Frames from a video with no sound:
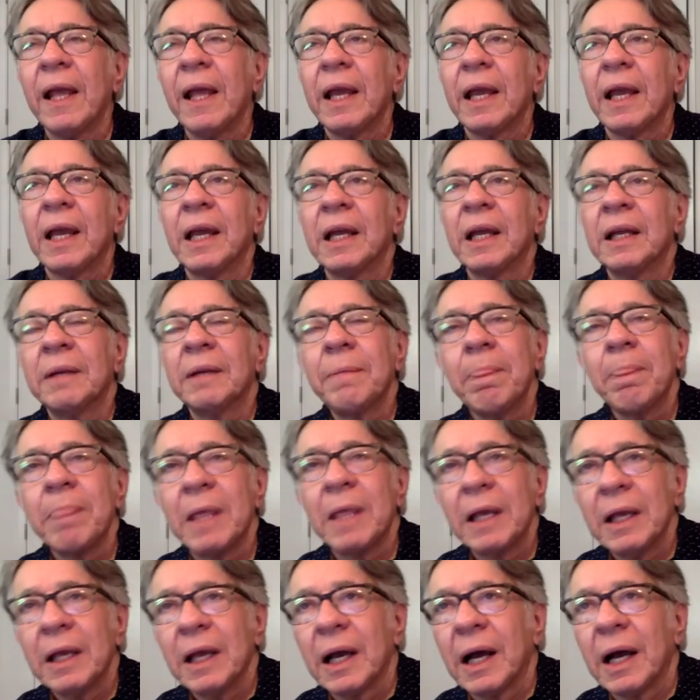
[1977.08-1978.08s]
And
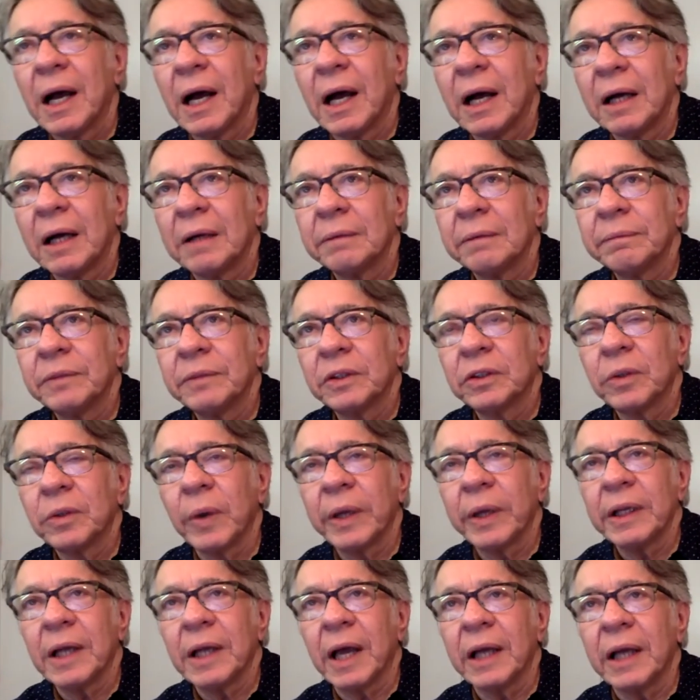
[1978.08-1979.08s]
um, so
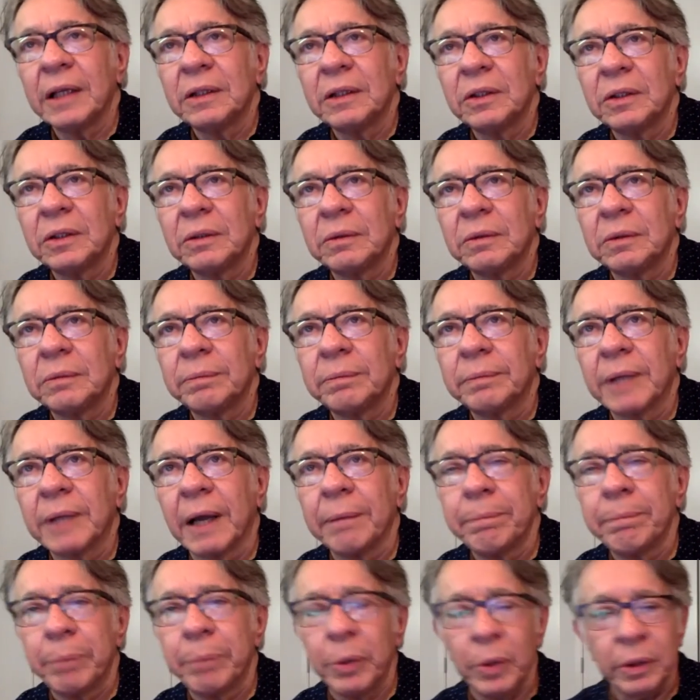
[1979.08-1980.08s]
I, I, I,
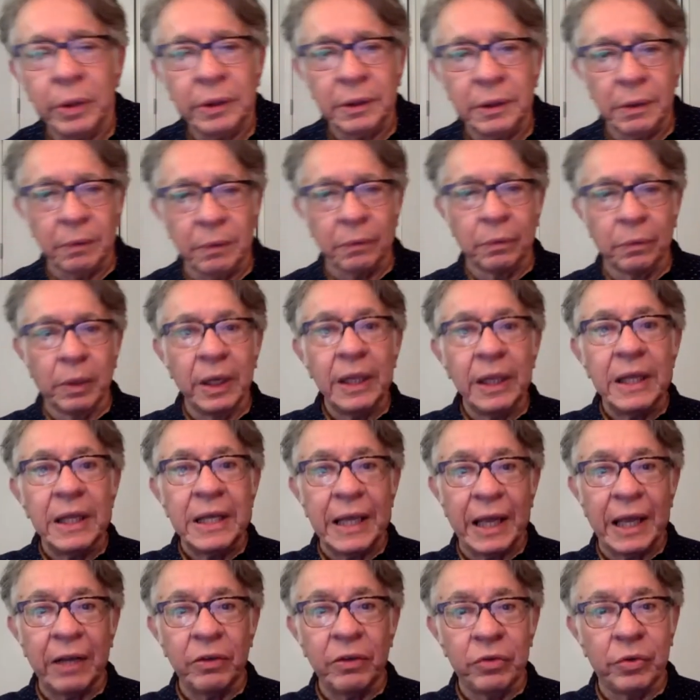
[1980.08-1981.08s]
put one of the
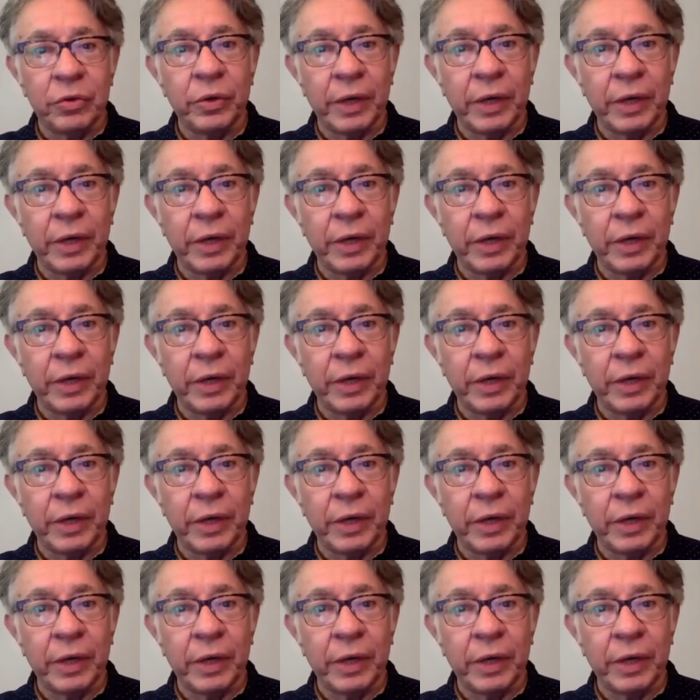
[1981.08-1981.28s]
entry,